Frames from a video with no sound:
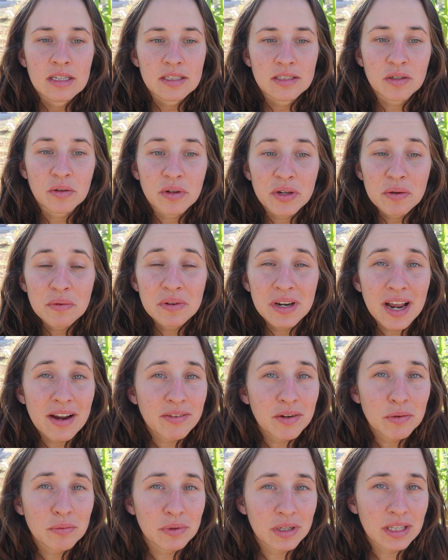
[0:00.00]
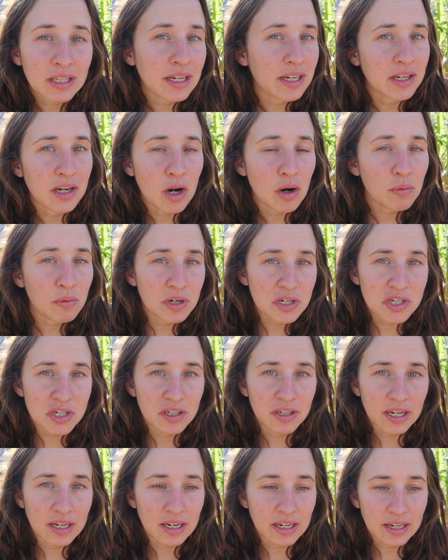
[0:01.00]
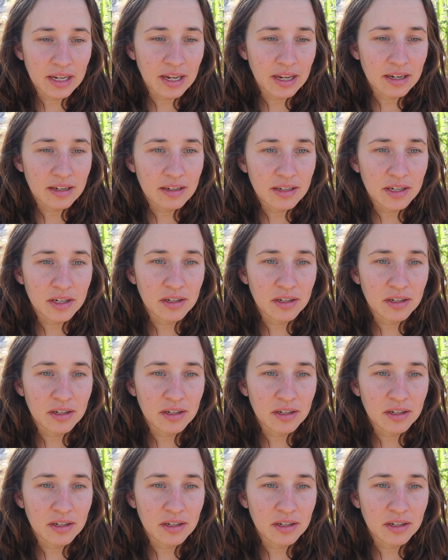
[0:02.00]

So you never really know what you're gonna get.